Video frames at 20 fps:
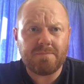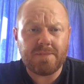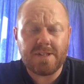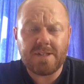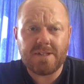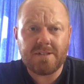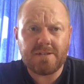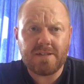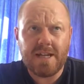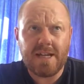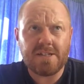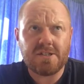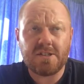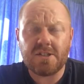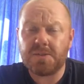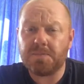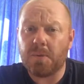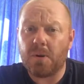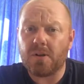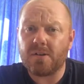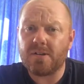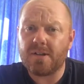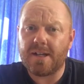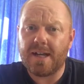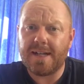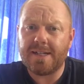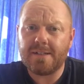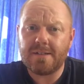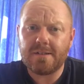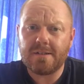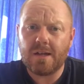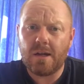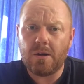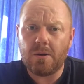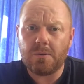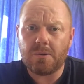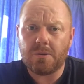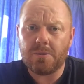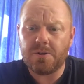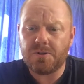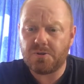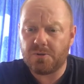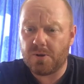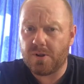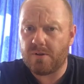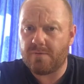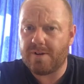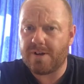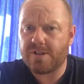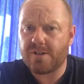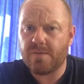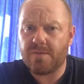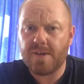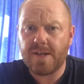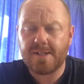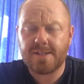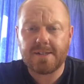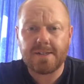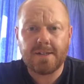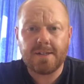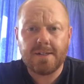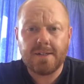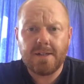This is hits the spot today, so I'm going to enjoy the rest of this.